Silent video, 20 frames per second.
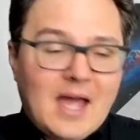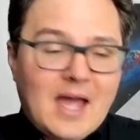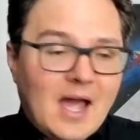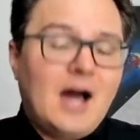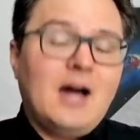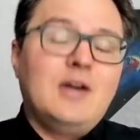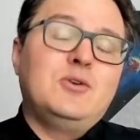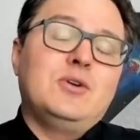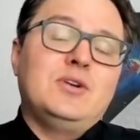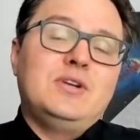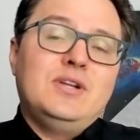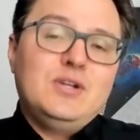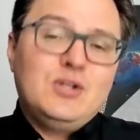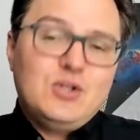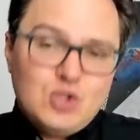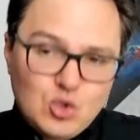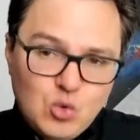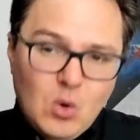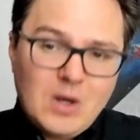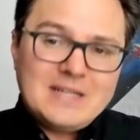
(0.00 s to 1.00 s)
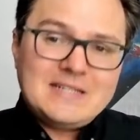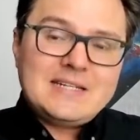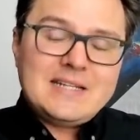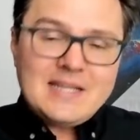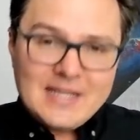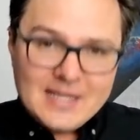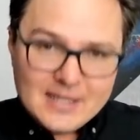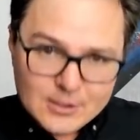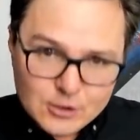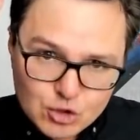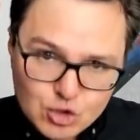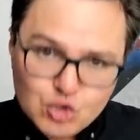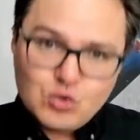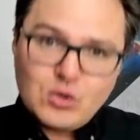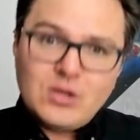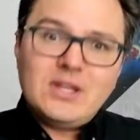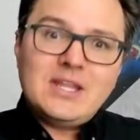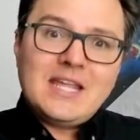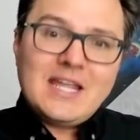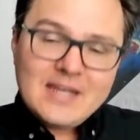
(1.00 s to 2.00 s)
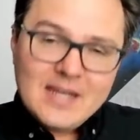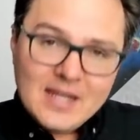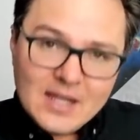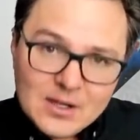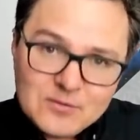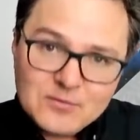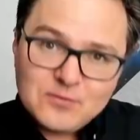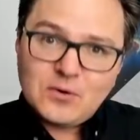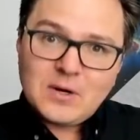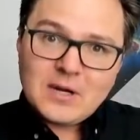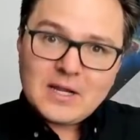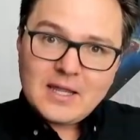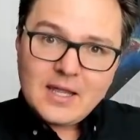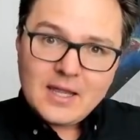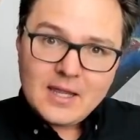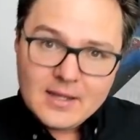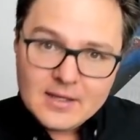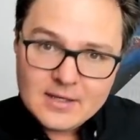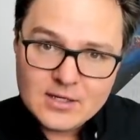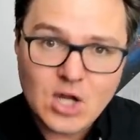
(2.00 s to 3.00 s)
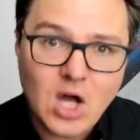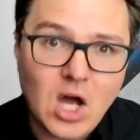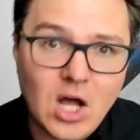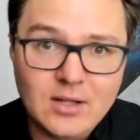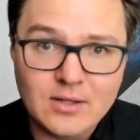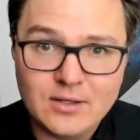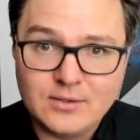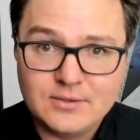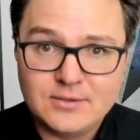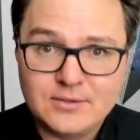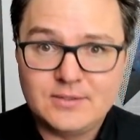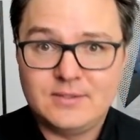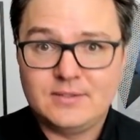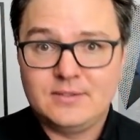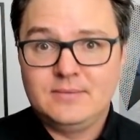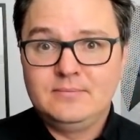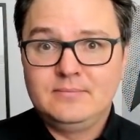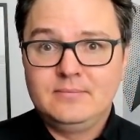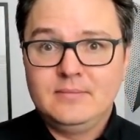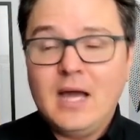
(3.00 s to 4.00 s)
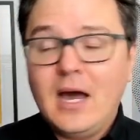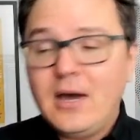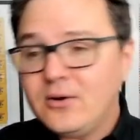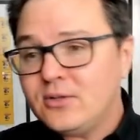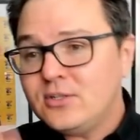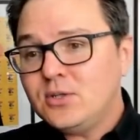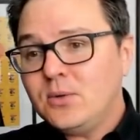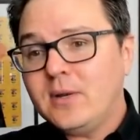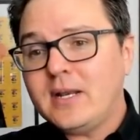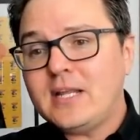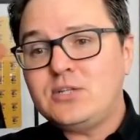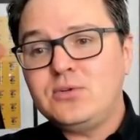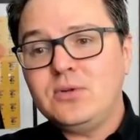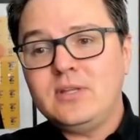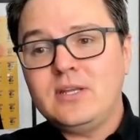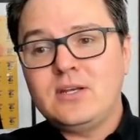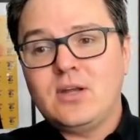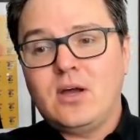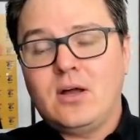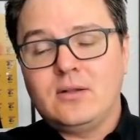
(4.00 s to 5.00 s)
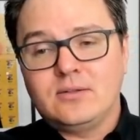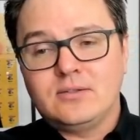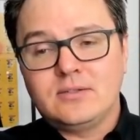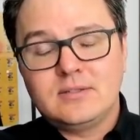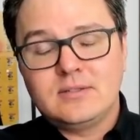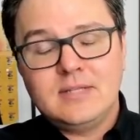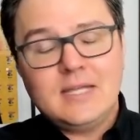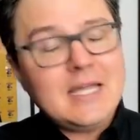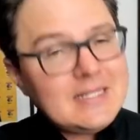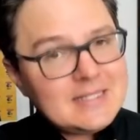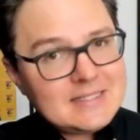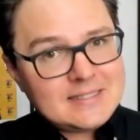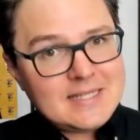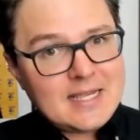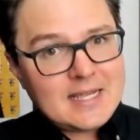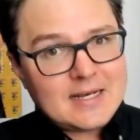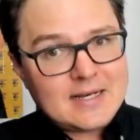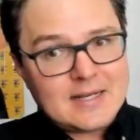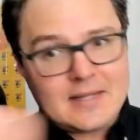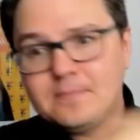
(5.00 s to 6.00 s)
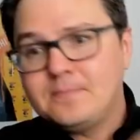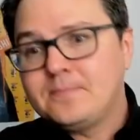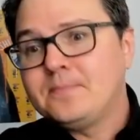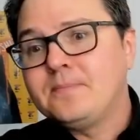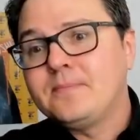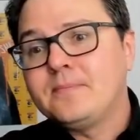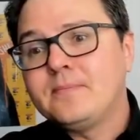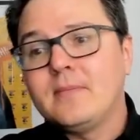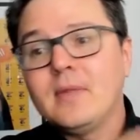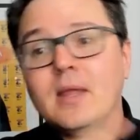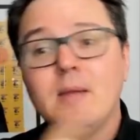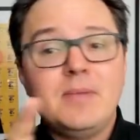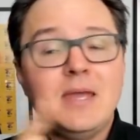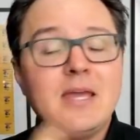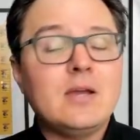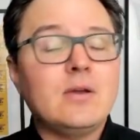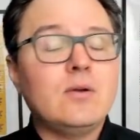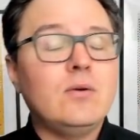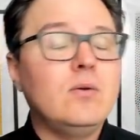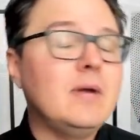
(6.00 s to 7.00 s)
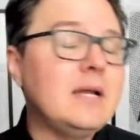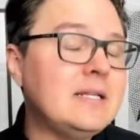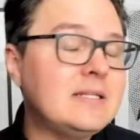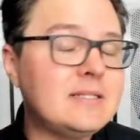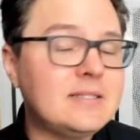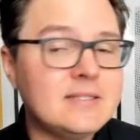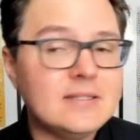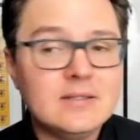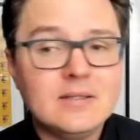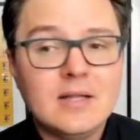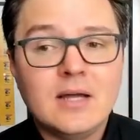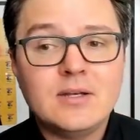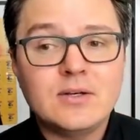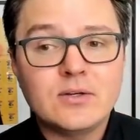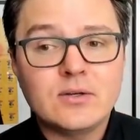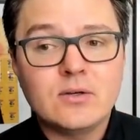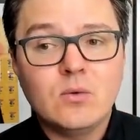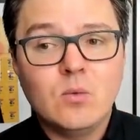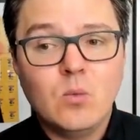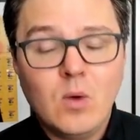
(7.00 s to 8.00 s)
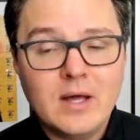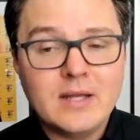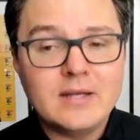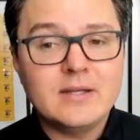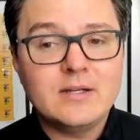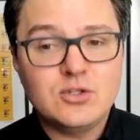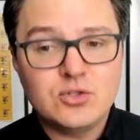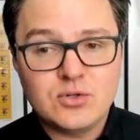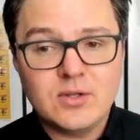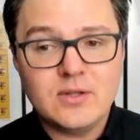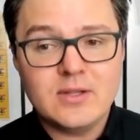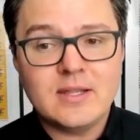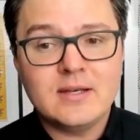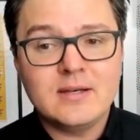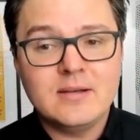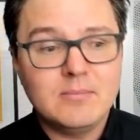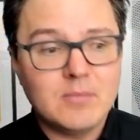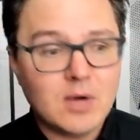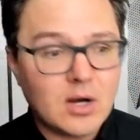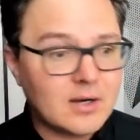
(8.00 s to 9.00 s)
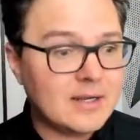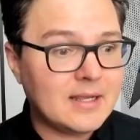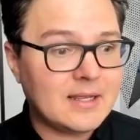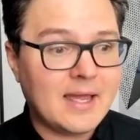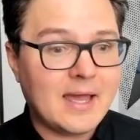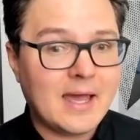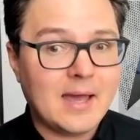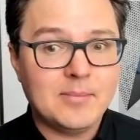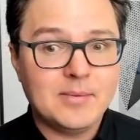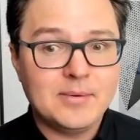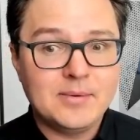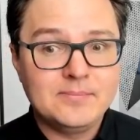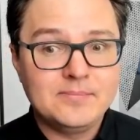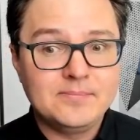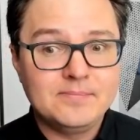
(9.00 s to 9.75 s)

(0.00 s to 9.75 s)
$120 trillion freaking dollars. $120 trillion. Insanity. Bitcoin still under $1 trillion market cap.